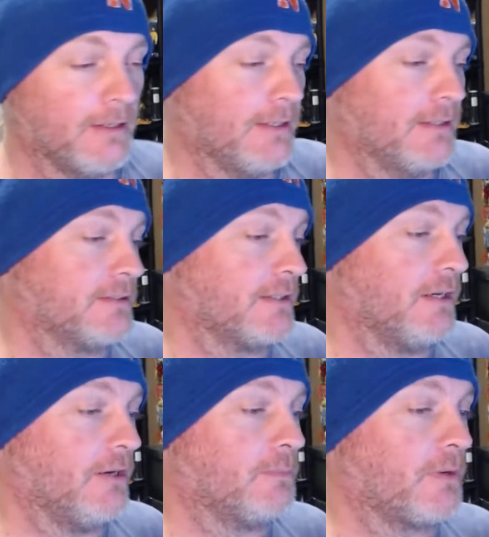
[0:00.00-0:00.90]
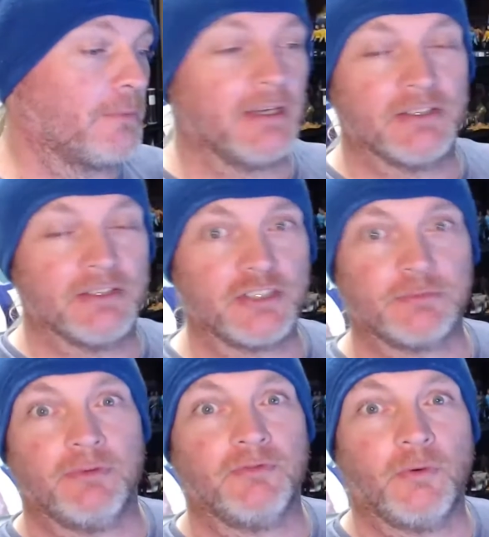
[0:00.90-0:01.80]
So probably just
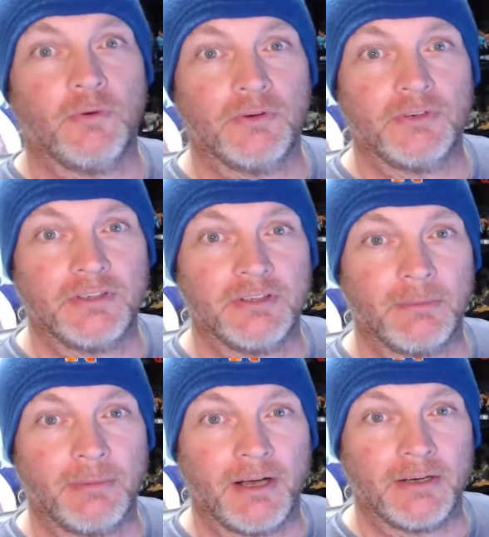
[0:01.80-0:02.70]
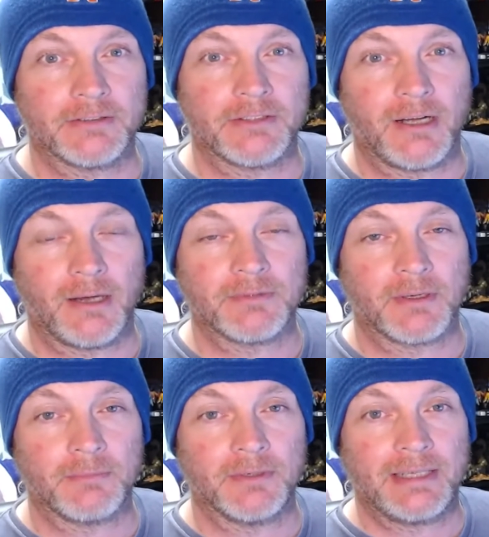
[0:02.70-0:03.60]
before the ball drops, I'll
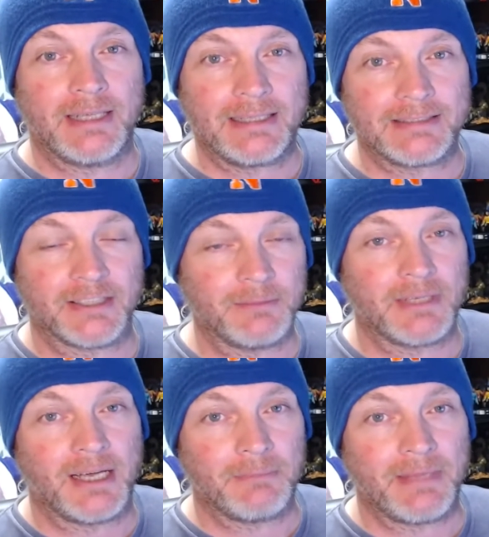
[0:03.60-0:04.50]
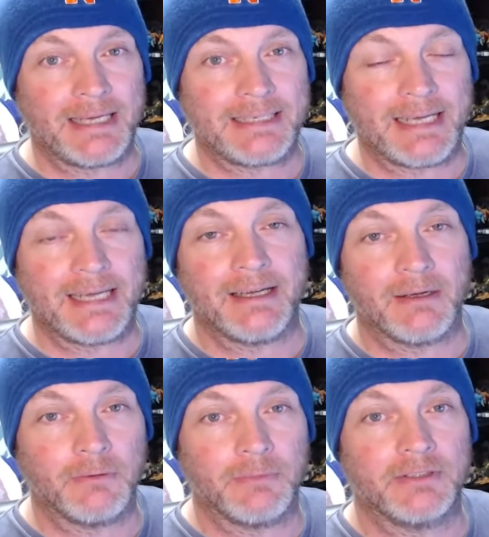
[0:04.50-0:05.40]
be sometime that day. I'm
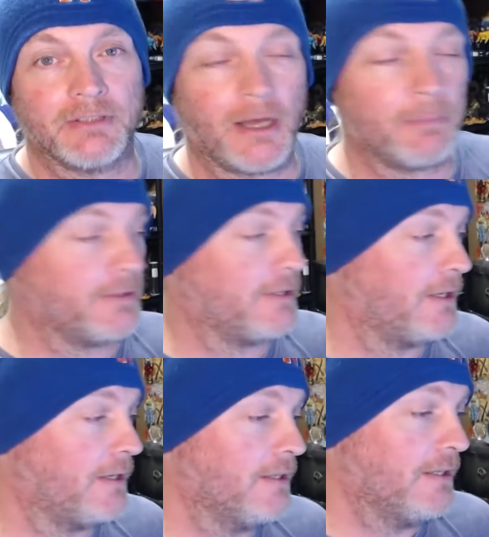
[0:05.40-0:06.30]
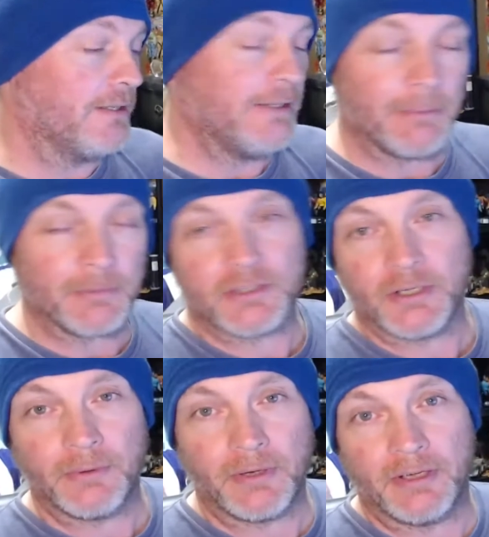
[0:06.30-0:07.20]
going to be dropping number
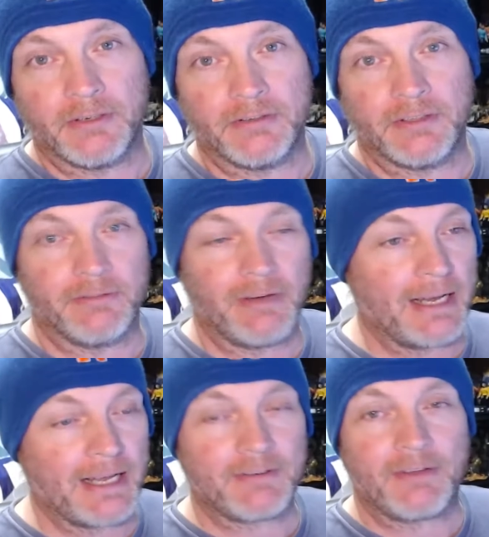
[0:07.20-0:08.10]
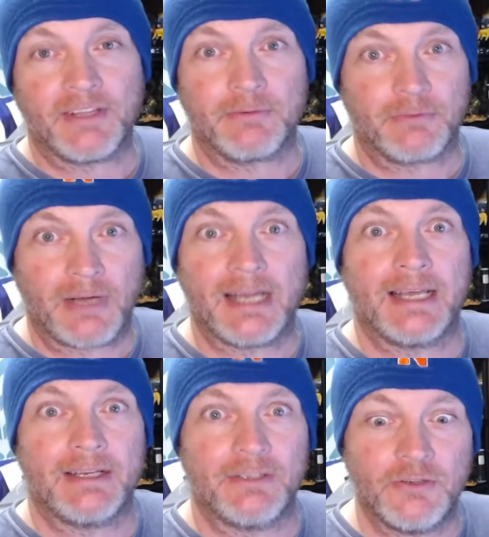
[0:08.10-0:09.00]
200. And right after, I think right
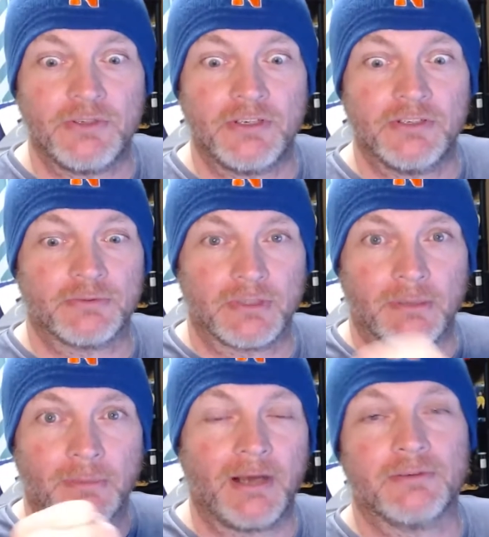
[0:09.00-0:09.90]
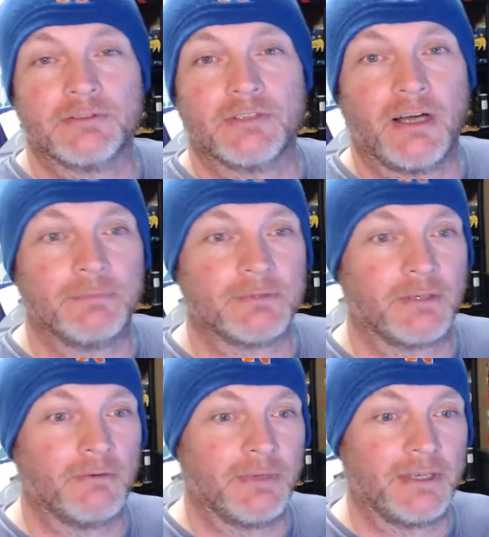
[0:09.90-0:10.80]
at New Year's when the ball drops, I'm
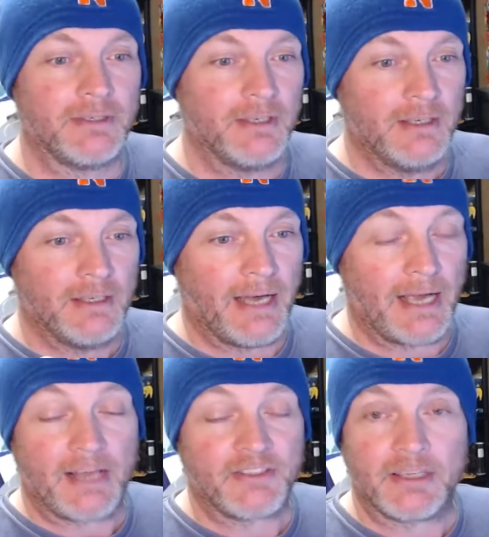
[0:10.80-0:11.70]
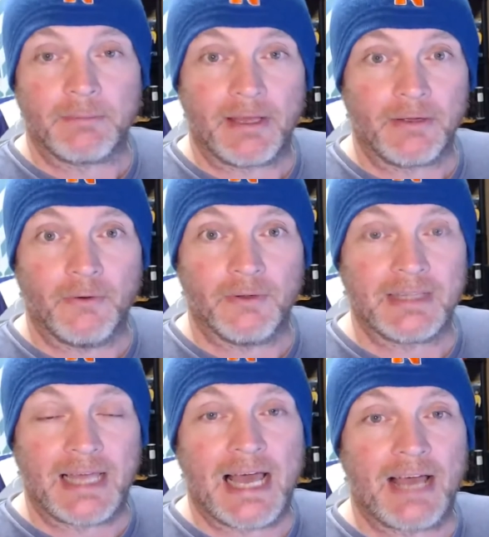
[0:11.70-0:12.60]
going to be I think about going
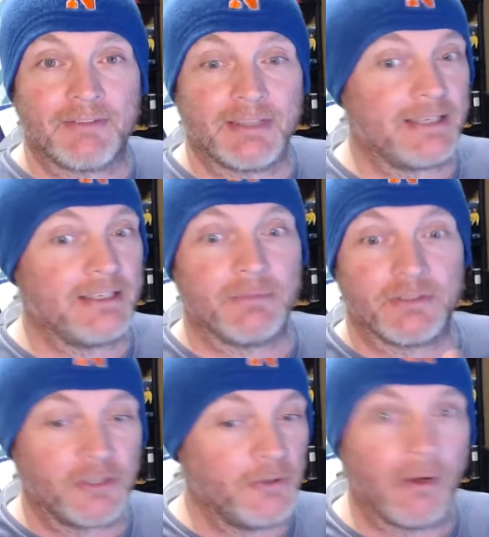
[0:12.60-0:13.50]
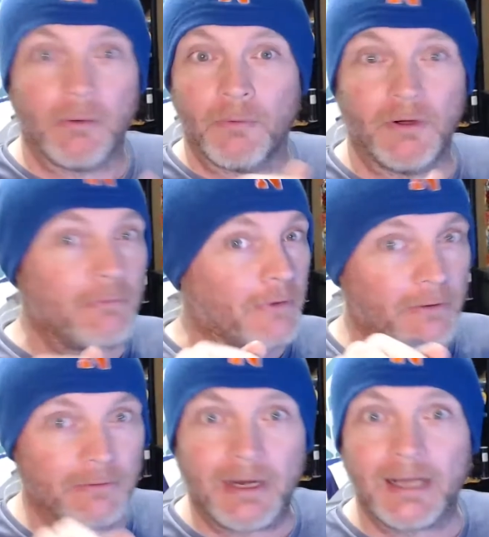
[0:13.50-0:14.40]
live and let number 201 roll
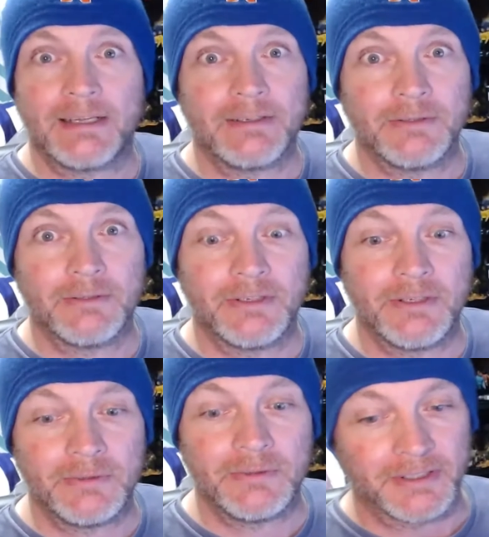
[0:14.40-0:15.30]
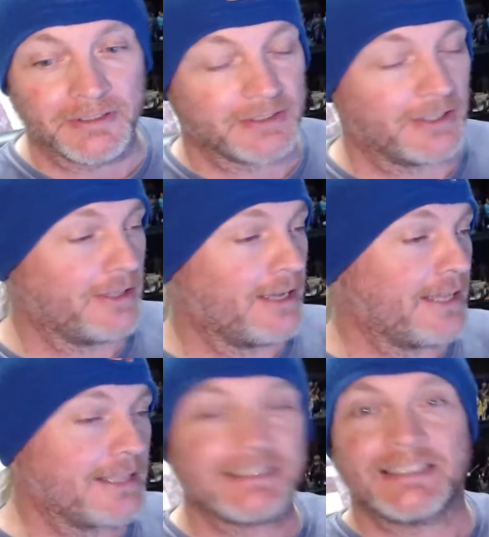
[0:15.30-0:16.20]
right into the new year. So
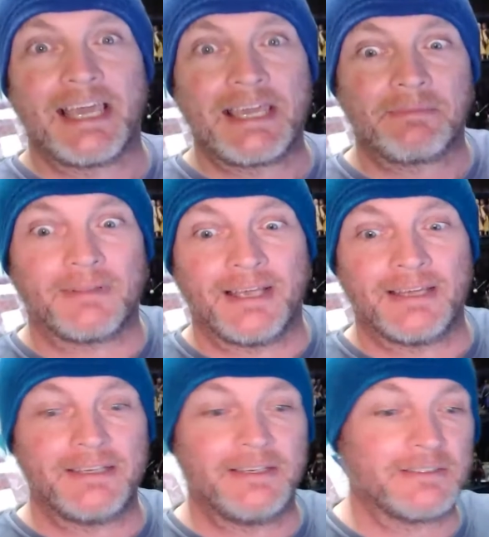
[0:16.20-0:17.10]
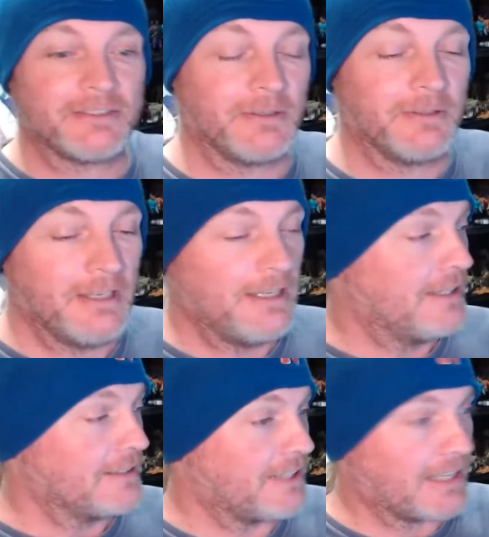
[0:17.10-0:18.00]
that's the game plan here. So
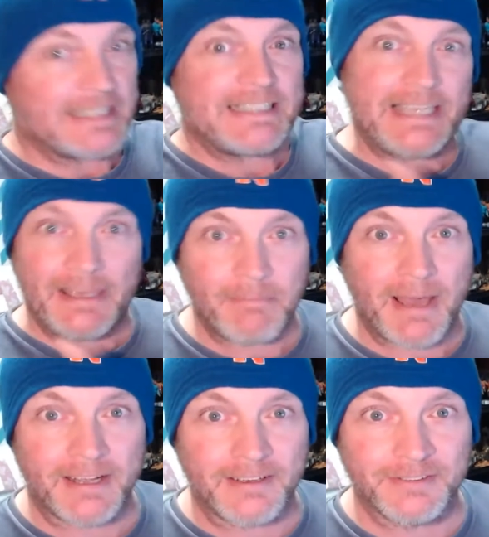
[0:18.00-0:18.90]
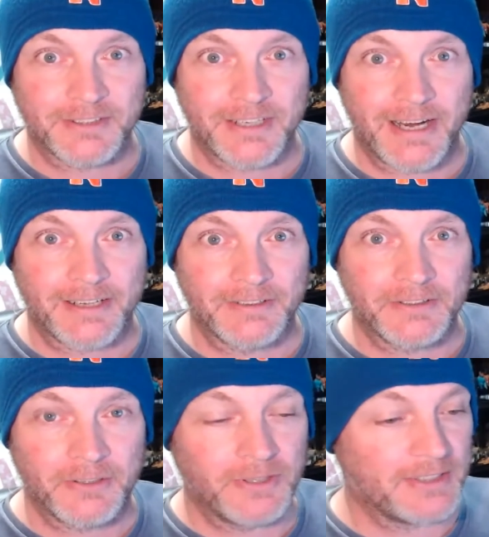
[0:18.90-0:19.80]
trying to get back on track on
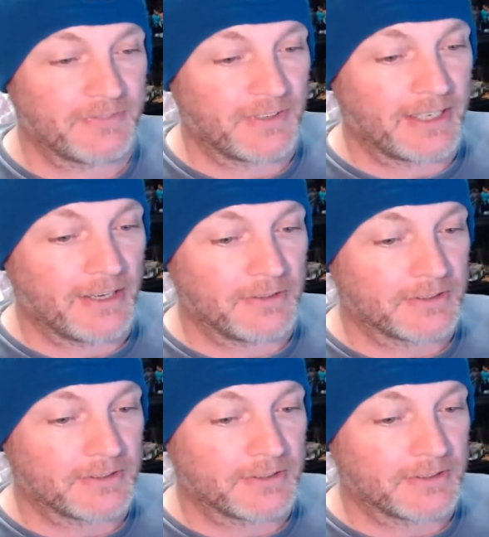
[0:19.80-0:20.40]
doing these videos.